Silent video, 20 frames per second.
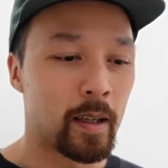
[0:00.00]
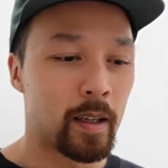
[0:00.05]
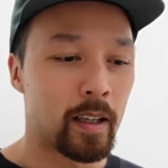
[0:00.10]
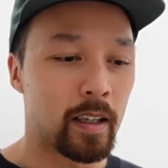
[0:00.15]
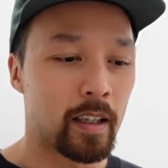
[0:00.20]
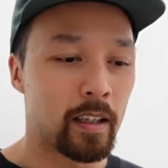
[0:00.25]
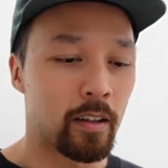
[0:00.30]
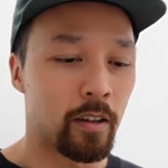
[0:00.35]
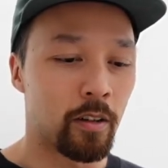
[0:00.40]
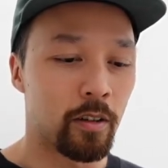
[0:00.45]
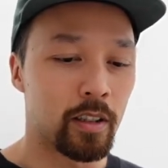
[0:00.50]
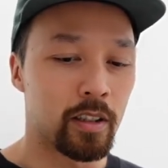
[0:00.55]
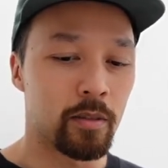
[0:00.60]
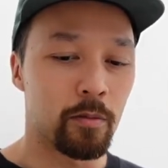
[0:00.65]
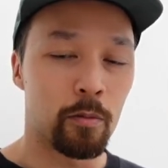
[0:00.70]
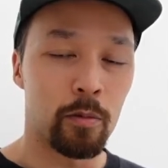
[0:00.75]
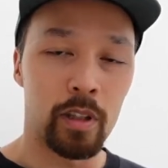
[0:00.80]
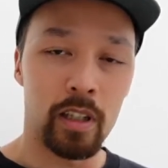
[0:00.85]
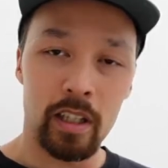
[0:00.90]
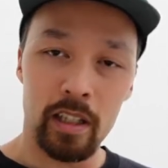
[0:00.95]
he's a
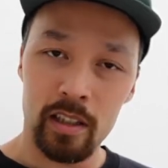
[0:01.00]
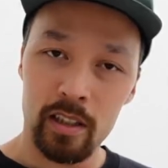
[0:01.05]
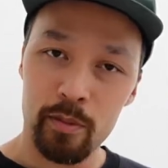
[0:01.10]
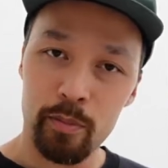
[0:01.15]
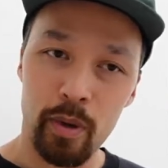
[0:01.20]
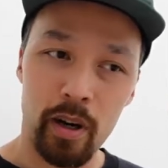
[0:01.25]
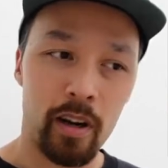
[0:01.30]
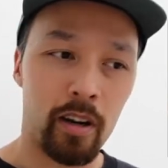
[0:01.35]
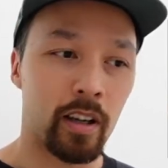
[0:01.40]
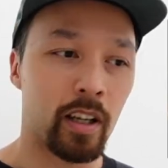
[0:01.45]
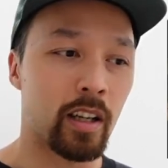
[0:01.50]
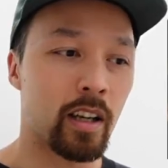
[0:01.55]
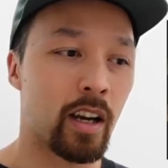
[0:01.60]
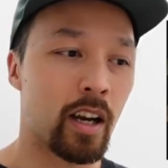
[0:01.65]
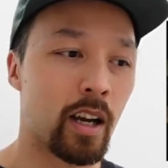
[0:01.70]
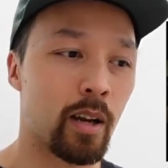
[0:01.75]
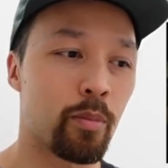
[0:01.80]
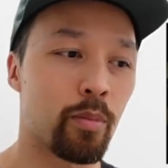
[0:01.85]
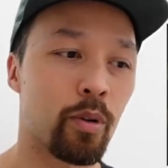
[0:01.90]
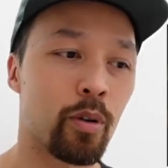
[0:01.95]
really inspiring
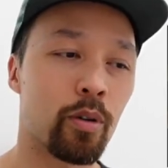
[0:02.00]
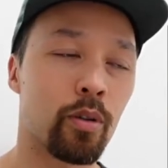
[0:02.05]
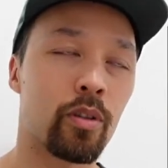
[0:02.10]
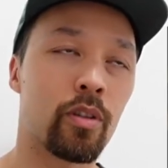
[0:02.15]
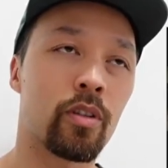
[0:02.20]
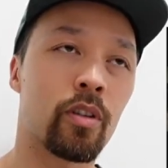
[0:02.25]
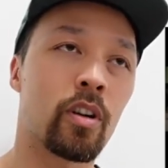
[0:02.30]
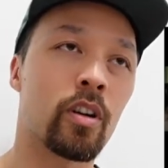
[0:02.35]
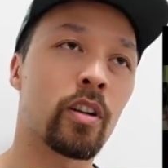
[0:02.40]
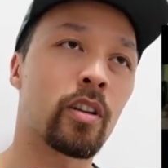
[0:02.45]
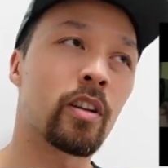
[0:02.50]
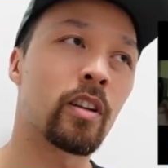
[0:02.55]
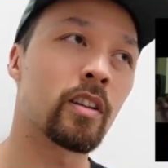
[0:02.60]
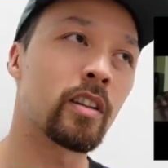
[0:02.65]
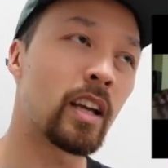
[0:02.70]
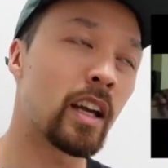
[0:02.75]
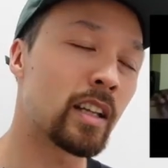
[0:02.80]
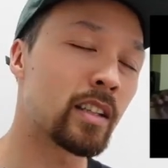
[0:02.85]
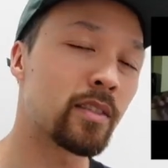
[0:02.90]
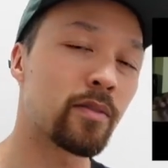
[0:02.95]
guy, both on the
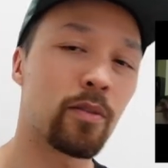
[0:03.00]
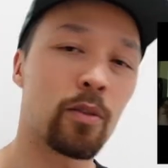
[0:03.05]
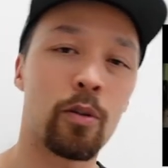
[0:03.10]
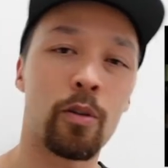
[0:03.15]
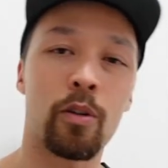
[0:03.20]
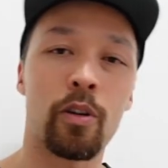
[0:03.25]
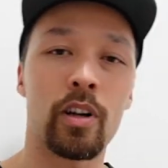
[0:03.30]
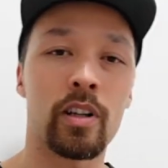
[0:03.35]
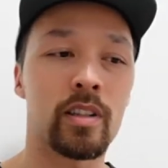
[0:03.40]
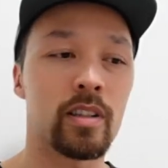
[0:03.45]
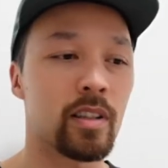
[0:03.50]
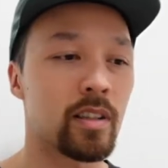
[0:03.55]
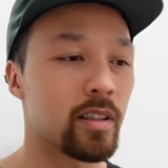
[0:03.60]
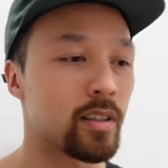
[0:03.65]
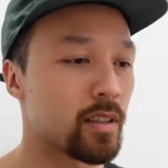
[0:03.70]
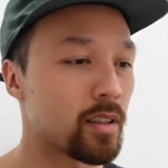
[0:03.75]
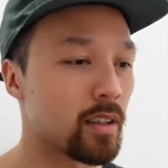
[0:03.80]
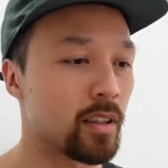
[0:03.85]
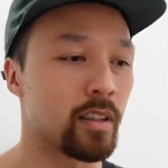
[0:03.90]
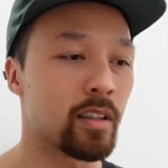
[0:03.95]
dance floor and
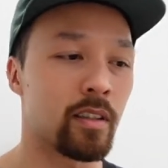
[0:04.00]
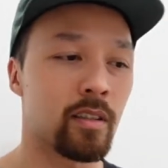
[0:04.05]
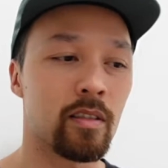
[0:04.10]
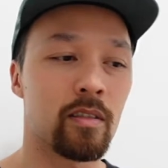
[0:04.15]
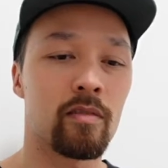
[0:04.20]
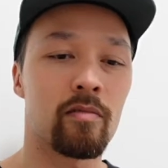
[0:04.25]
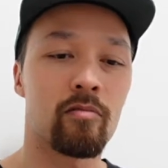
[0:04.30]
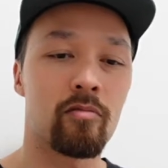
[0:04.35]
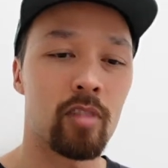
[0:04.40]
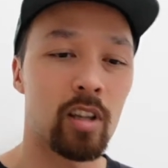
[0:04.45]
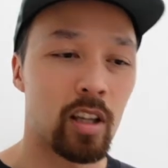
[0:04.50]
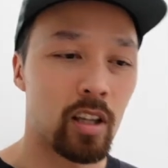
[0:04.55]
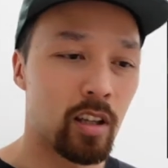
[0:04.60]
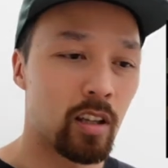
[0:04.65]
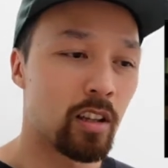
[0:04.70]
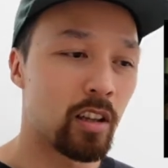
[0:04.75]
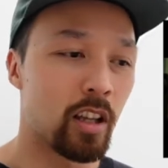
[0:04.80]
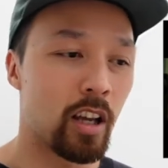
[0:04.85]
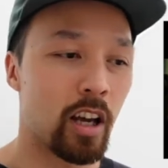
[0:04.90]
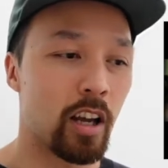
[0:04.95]
just in
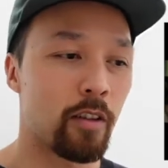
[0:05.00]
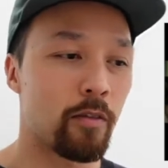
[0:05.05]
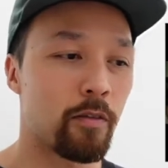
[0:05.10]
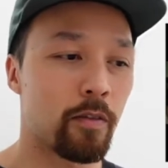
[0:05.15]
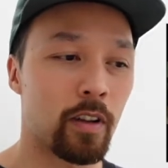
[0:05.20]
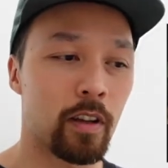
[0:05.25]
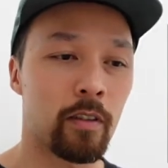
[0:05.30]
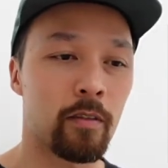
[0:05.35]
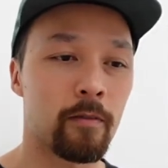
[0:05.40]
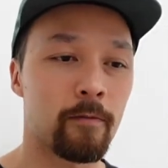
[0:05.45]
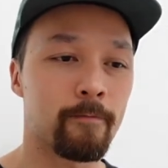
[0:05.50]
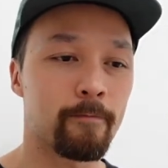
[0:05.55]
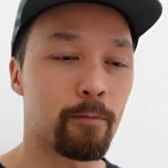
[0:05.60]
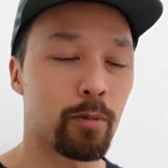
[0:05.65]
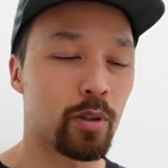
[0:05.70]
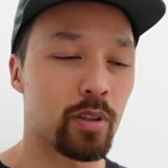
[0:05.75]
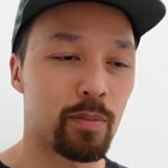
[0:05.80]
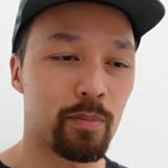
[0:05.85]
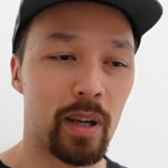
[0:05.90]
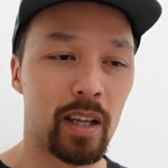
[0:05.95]
life and
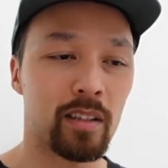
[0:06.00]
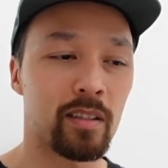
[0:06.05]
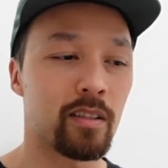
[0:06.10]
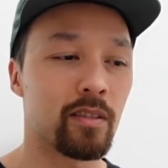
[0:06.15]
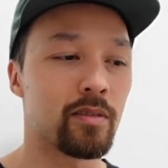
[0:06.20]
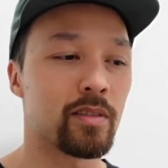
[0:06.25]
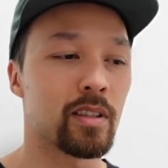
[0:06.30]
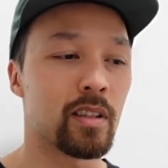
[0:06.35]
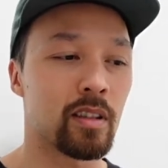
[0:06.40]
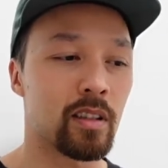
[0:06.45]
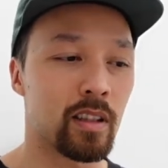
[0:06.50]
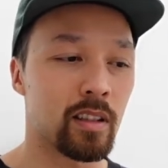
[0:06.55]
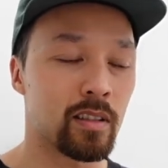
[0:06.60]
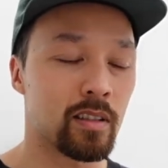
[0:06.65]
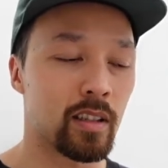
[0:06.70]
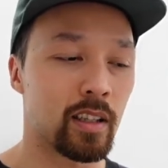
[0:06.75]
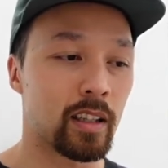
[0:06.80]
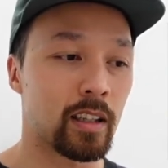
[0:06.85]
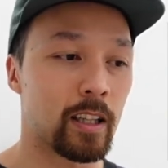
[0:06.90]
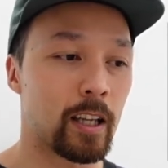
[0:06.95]
perspectives and things
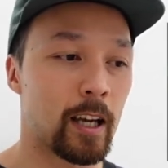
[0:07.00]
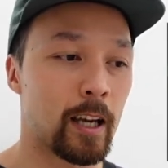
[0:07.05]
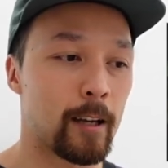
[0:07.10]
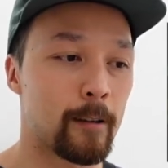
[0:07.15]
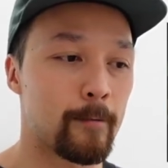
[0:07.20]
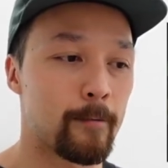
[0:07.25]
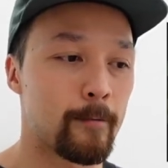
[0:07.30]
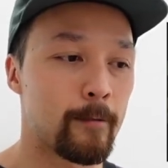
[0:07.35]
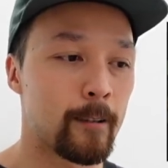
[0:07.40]
like that.